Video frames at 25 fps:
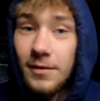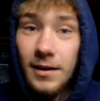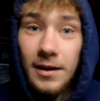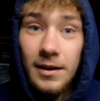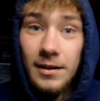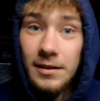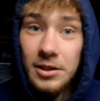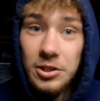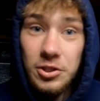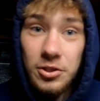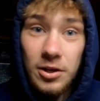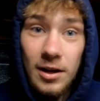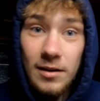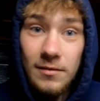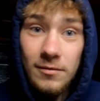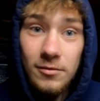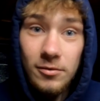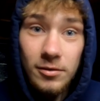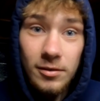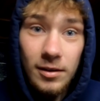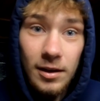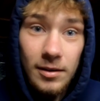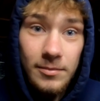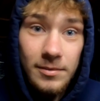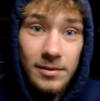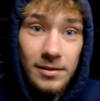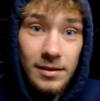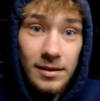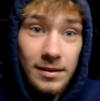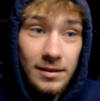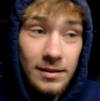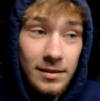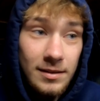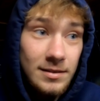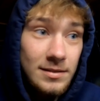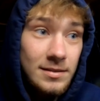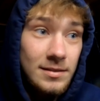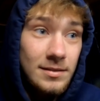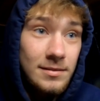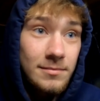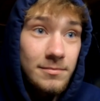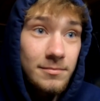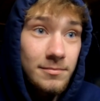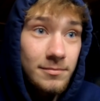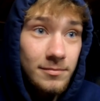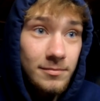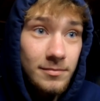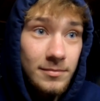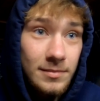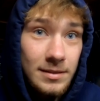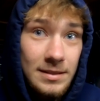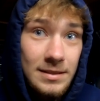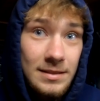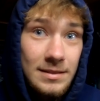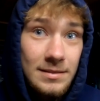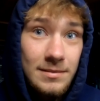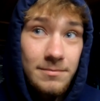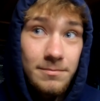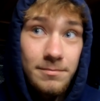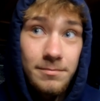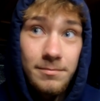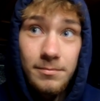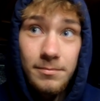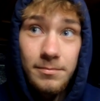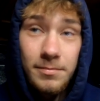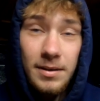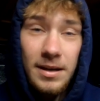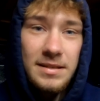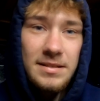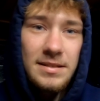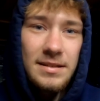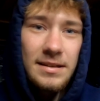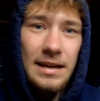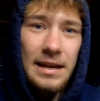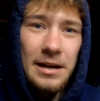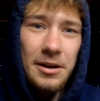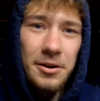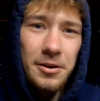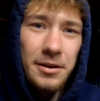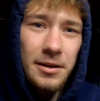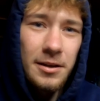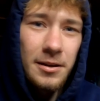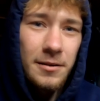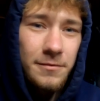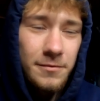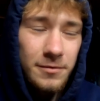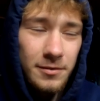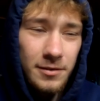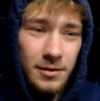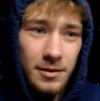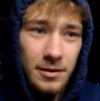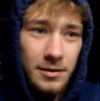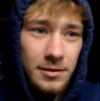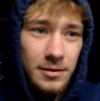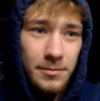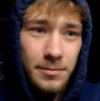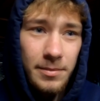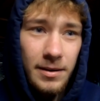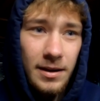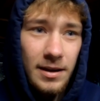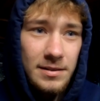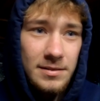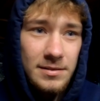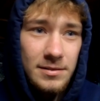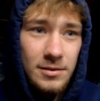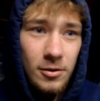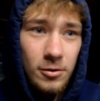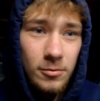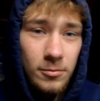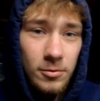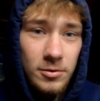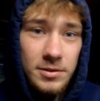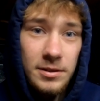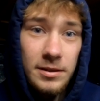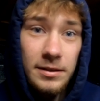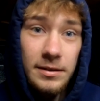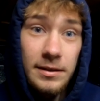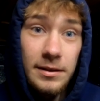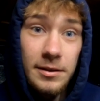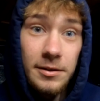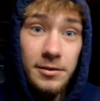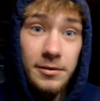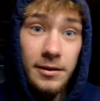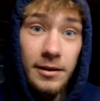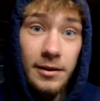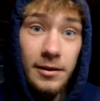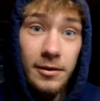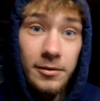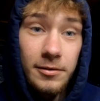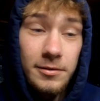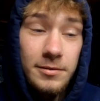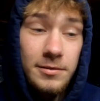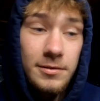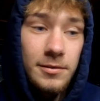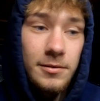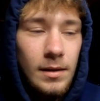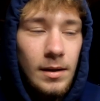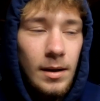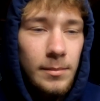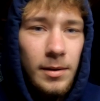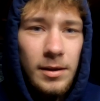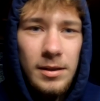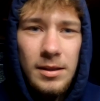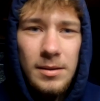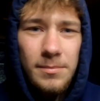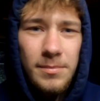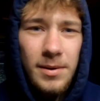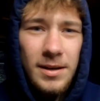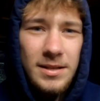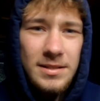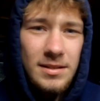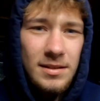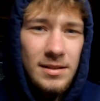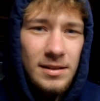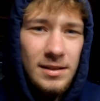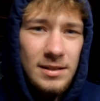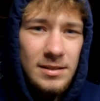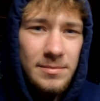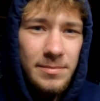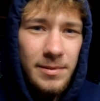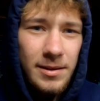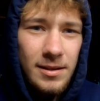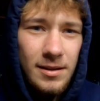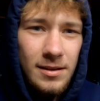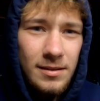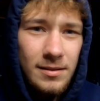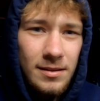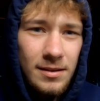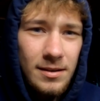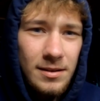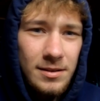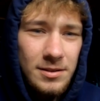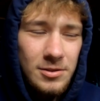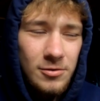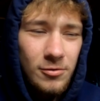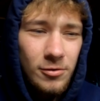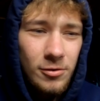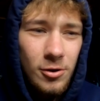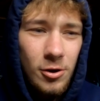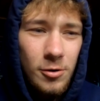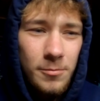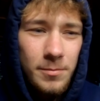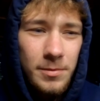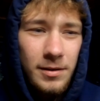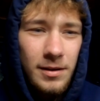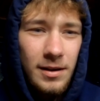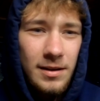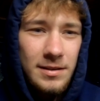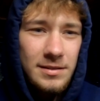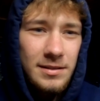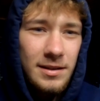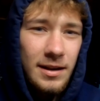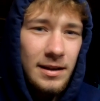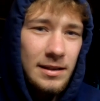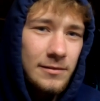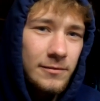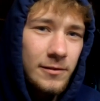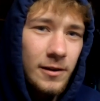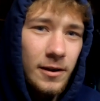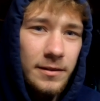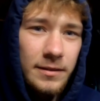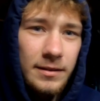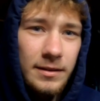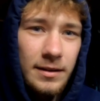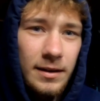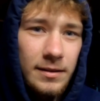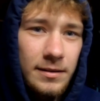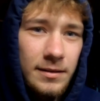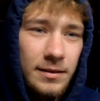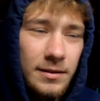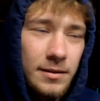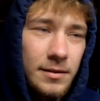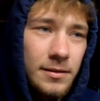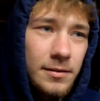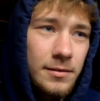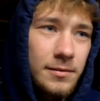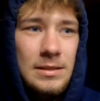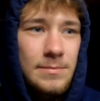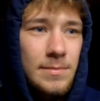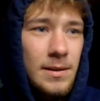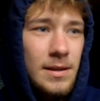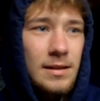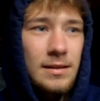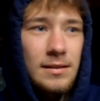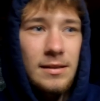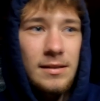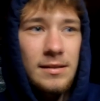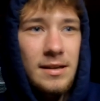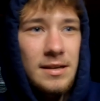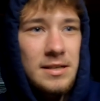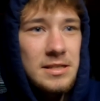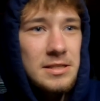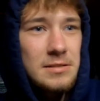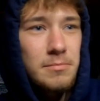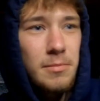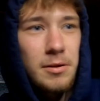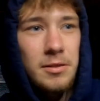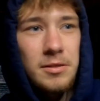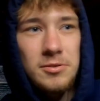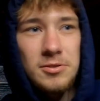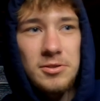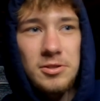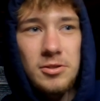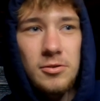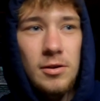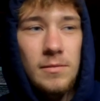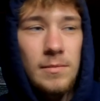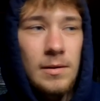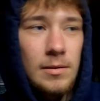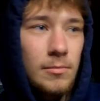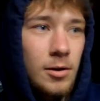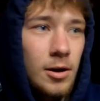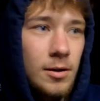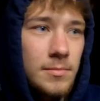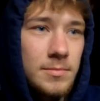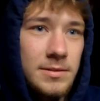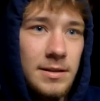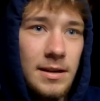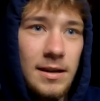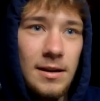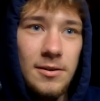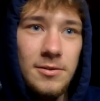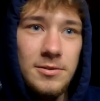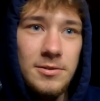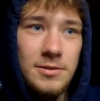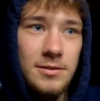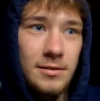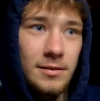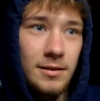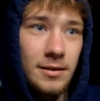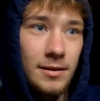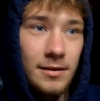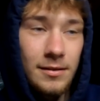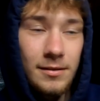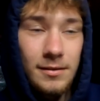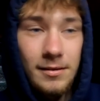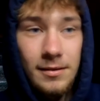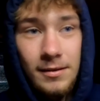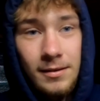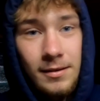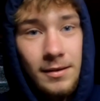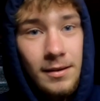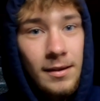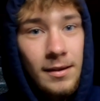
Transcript: finally travel. I've been in this basic area for like the past almost a year now. So I'm not the best at explaining things, so I hope you guys kind of got the idea. Spending the next month or so at my mom's house and then